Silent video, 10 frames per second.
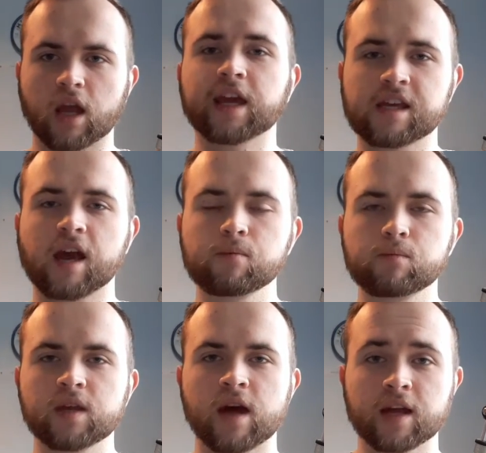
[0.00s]
He can
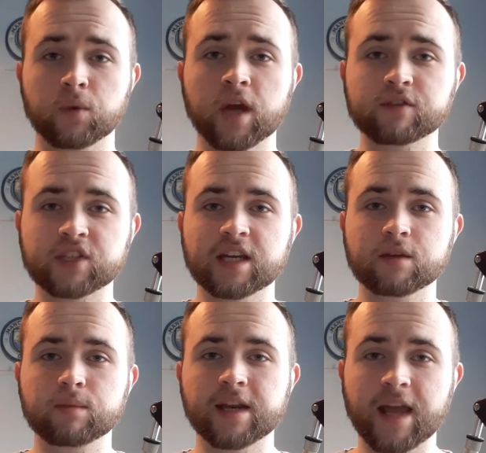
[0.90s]
be that. We have seen
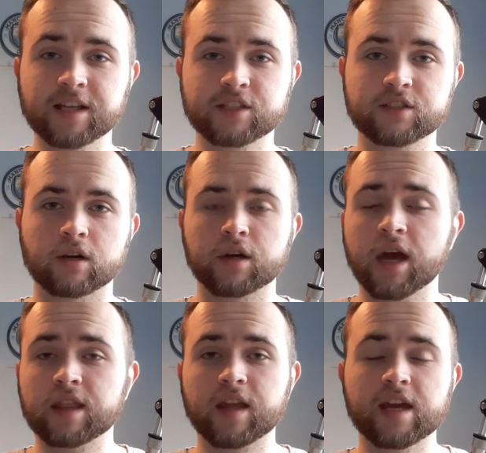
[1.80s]
him in Leicester,
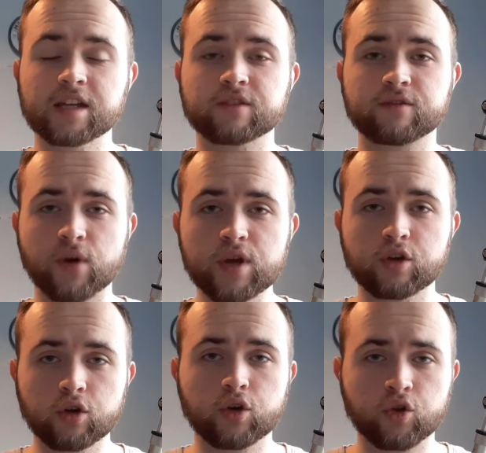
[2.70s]
that he is a very
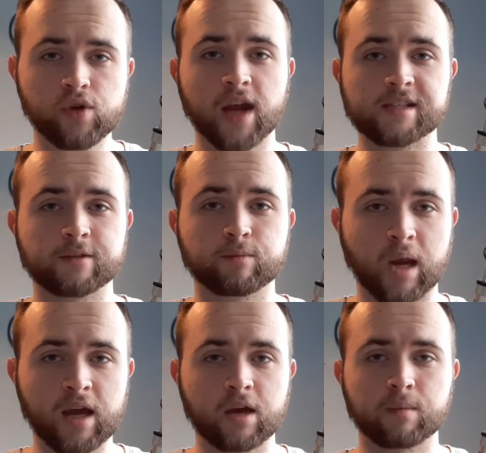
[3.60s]
good creative
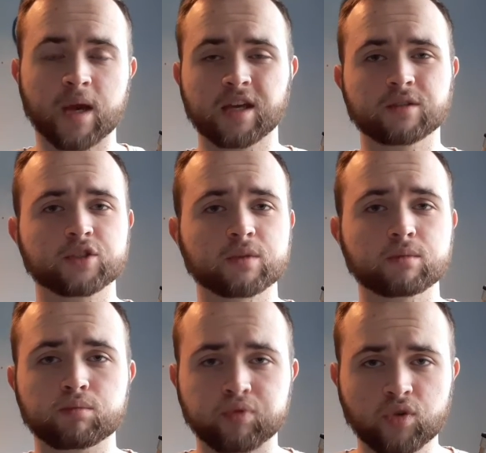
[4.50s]
player, making some
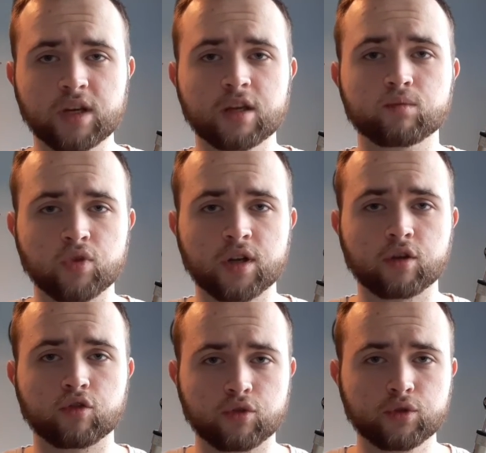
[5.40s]
brilliant
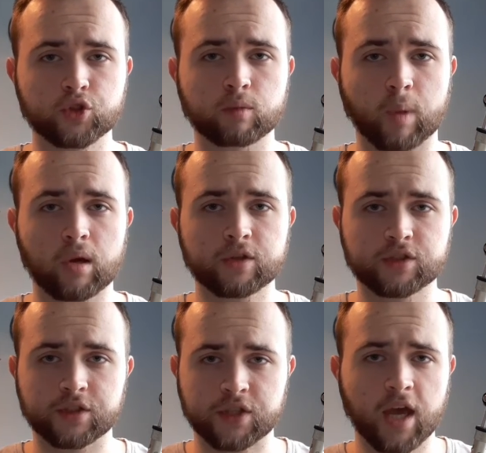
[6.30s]
crucial
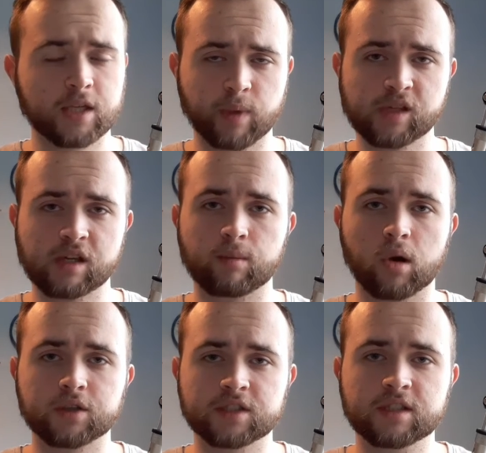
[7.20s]
passes, especially that
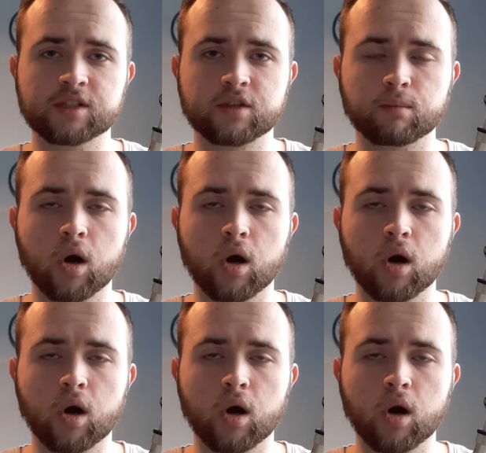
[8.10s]
pass he did to